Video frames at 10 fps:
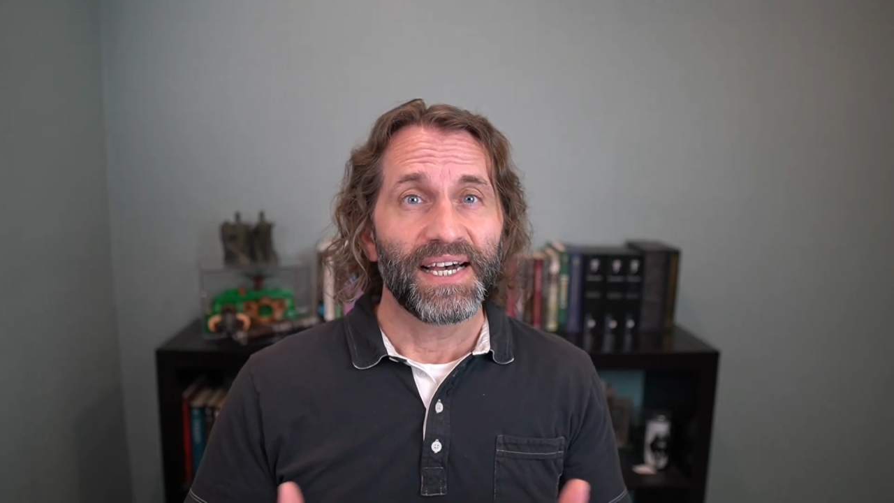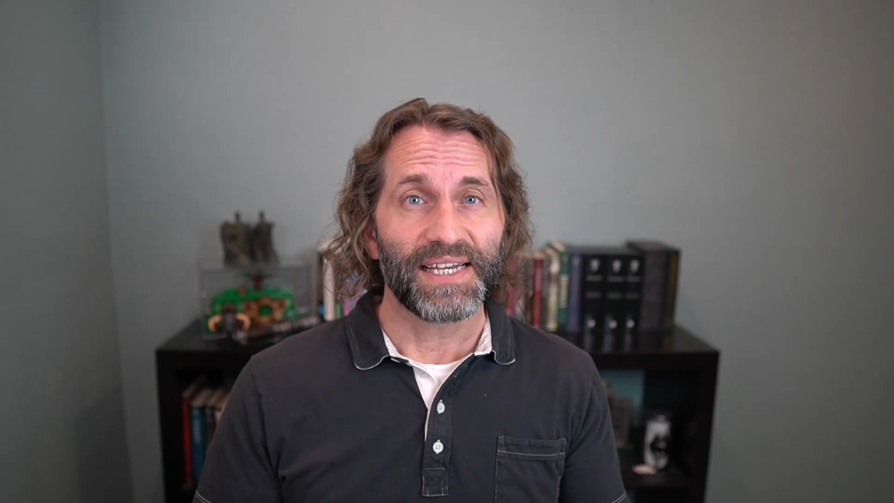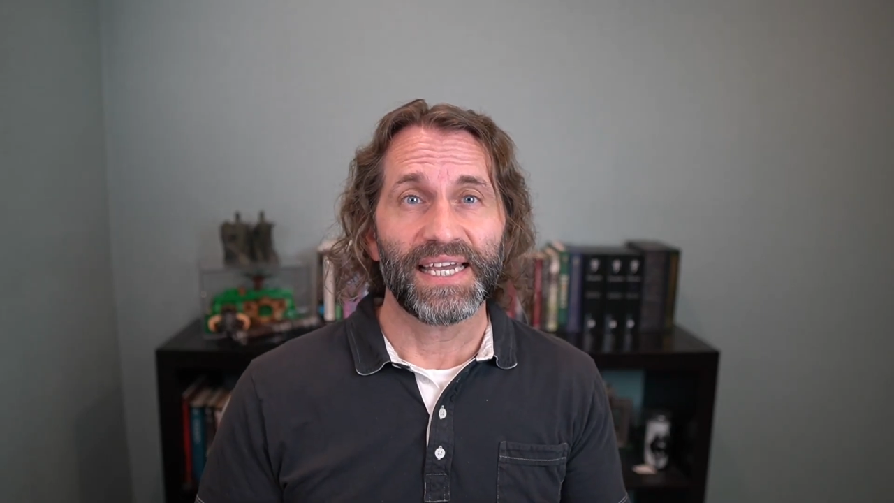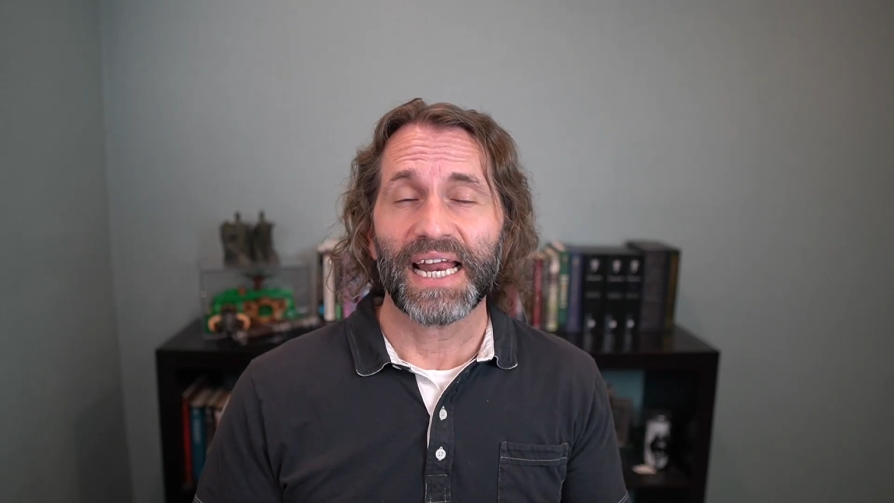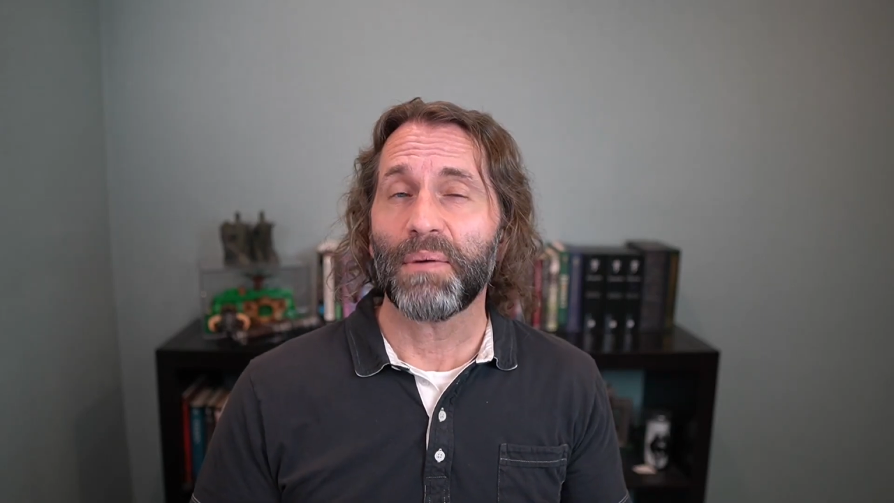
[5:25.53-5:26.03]

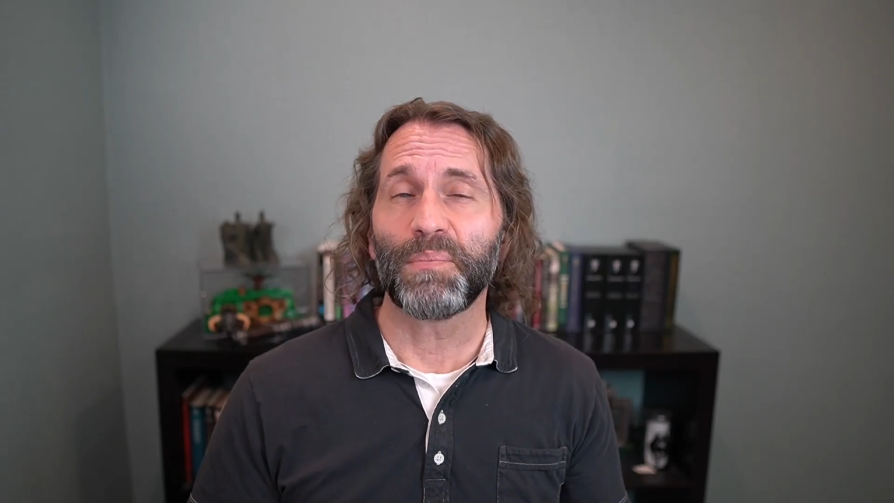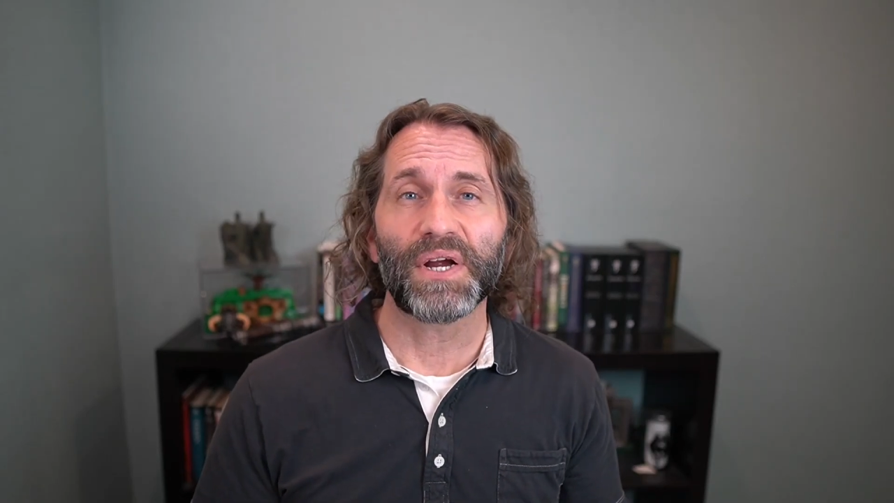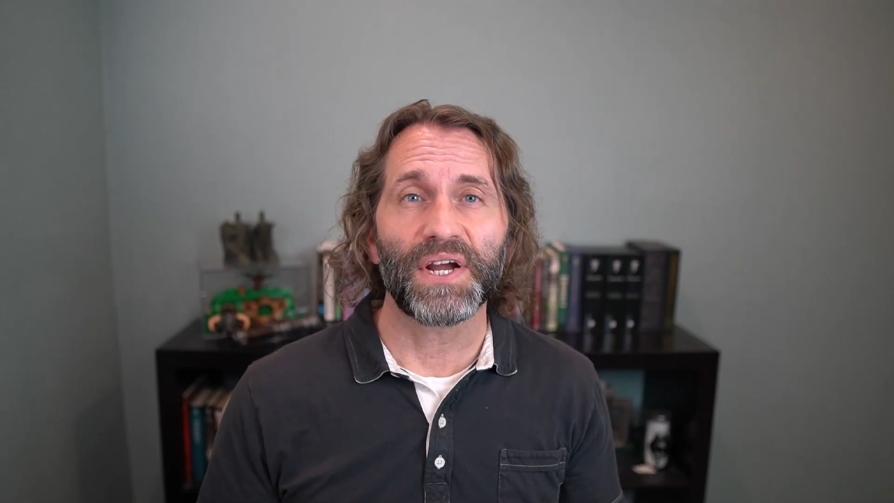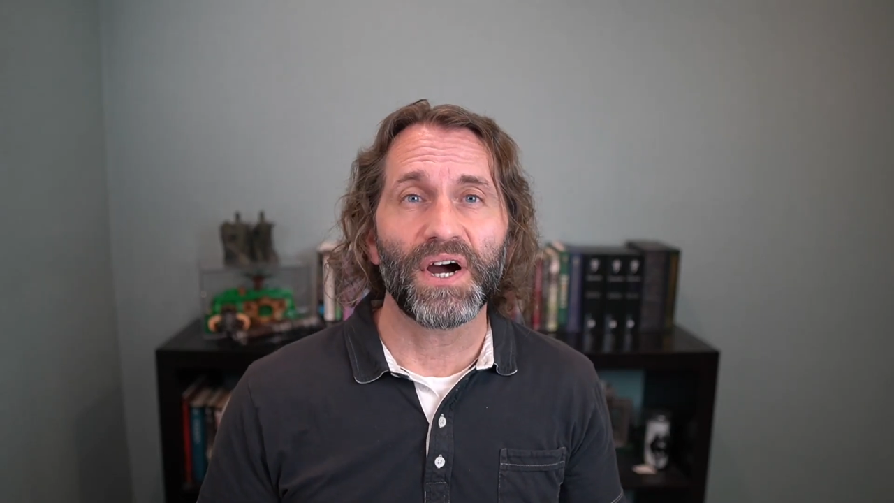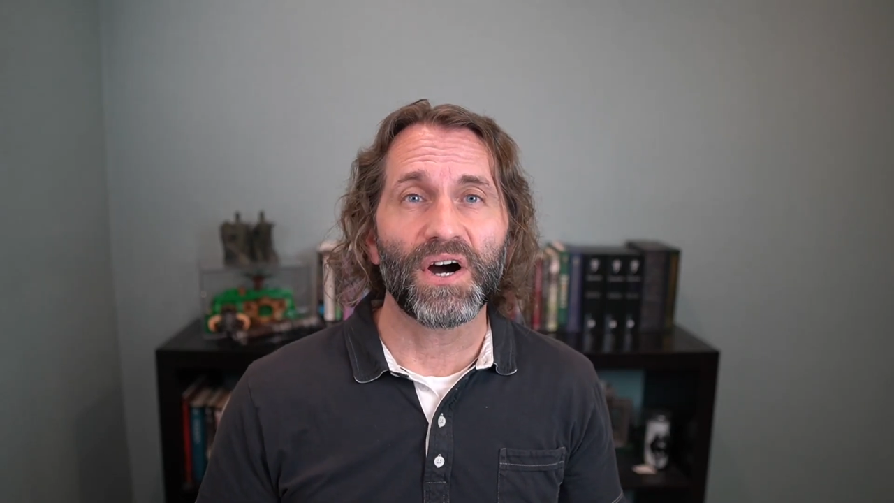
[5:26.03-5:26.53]
Again, I'm
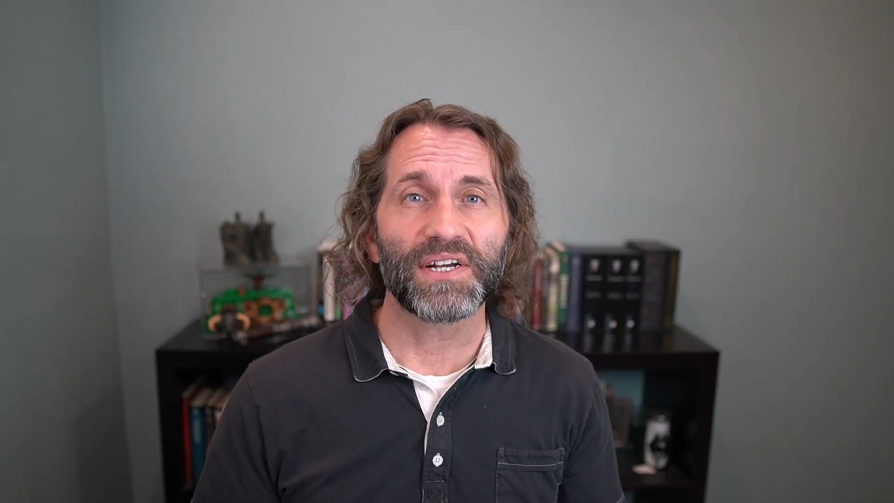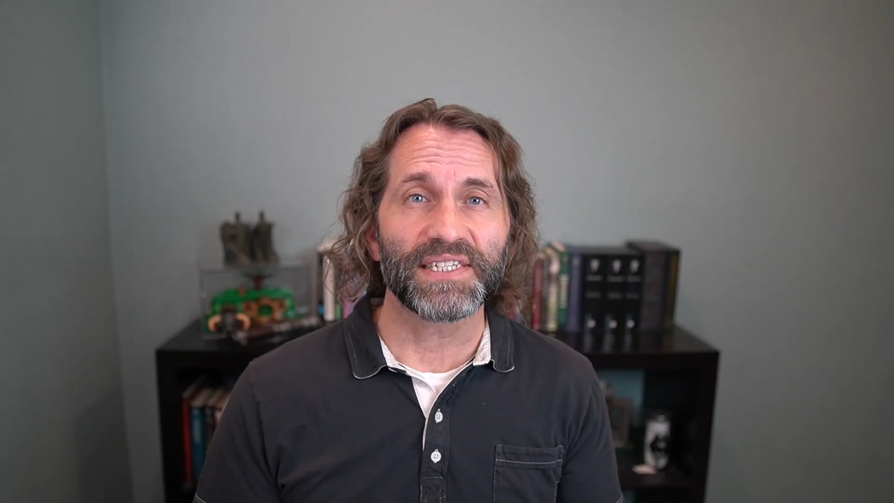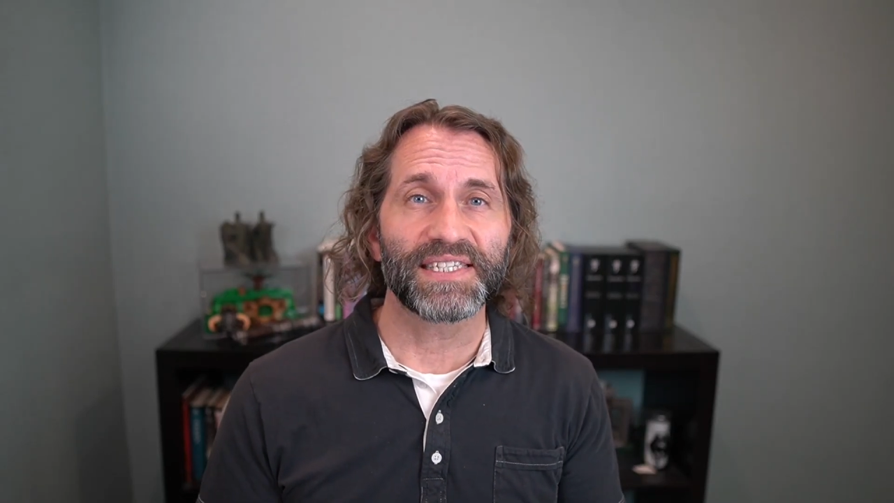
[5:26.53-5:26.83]
Barry Hawkins.